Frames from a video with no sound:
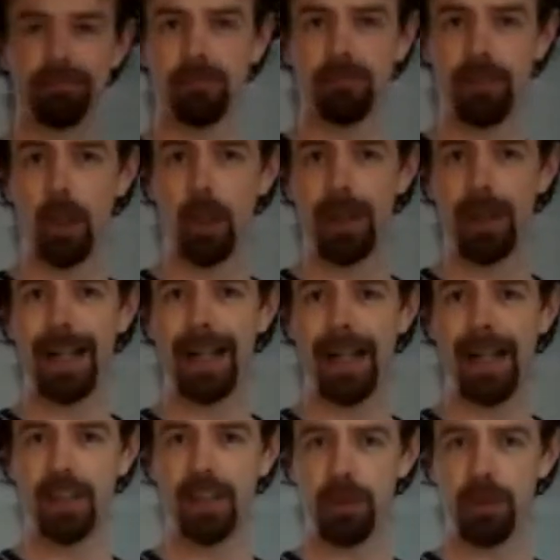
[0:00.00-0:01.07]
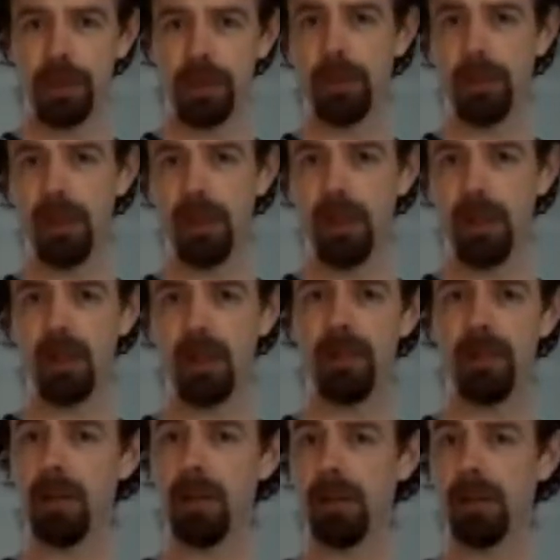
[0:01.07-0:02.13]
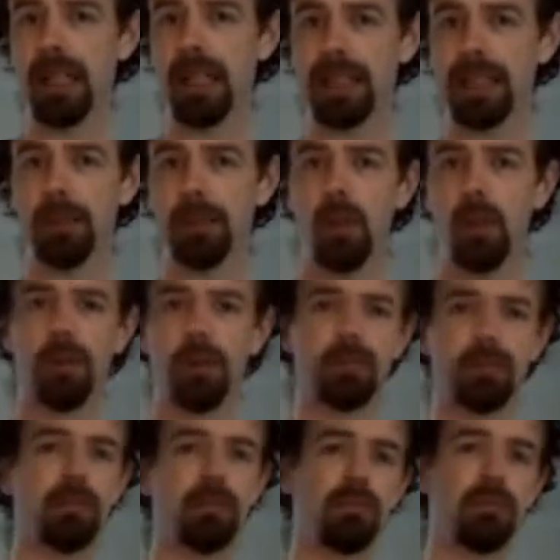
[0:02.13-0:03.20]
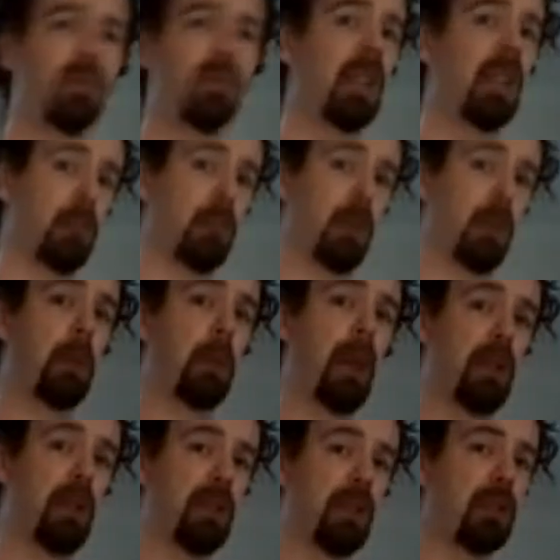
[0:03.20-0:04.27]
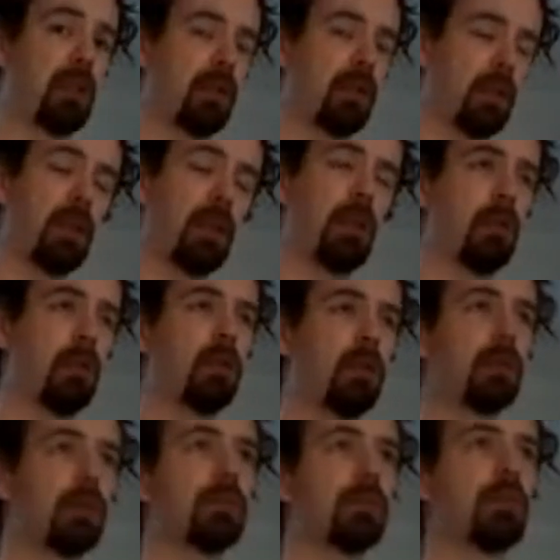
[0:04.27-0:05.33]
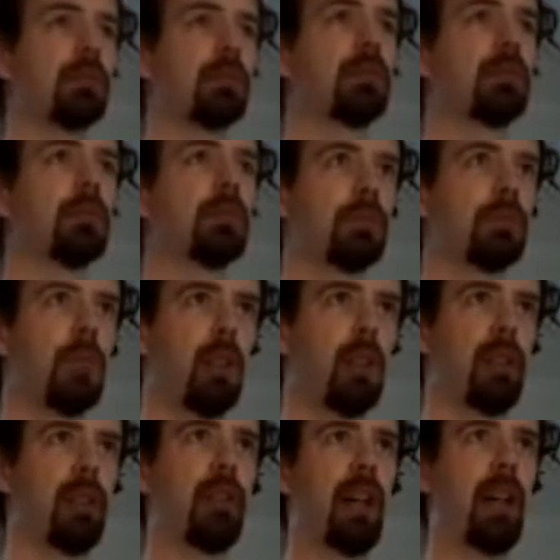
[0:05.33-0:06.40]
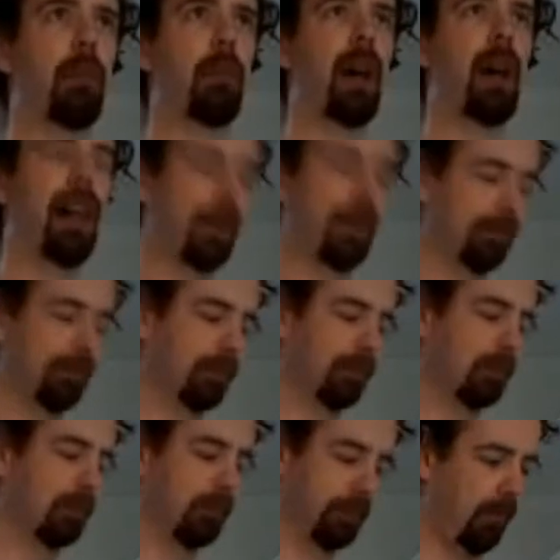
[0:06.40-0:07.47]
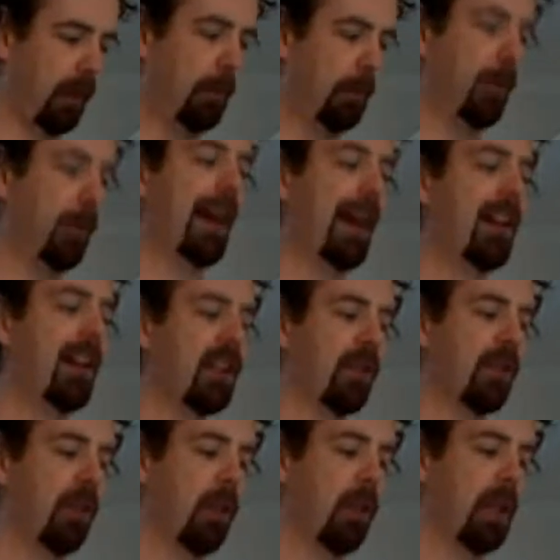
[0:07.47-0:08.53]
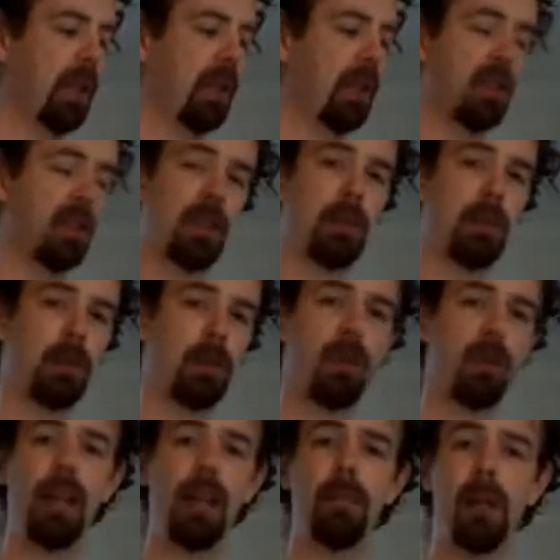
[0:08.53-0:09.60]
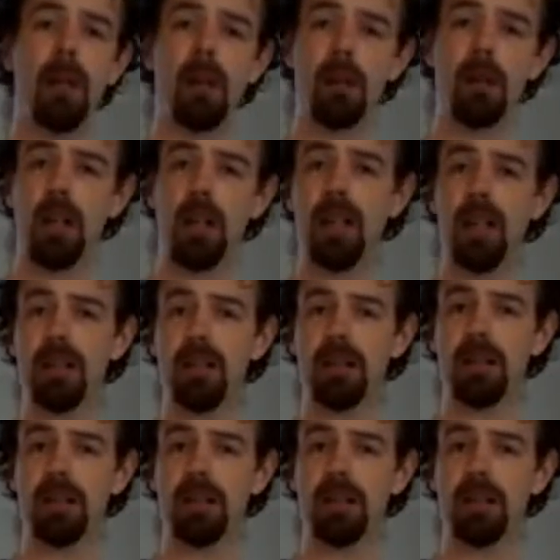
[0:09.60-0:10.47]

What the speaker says: floating islands with spun sugar, if you want to be a little more English about it. And we do, long live the Empire. Meringues floating in some creme anglaise.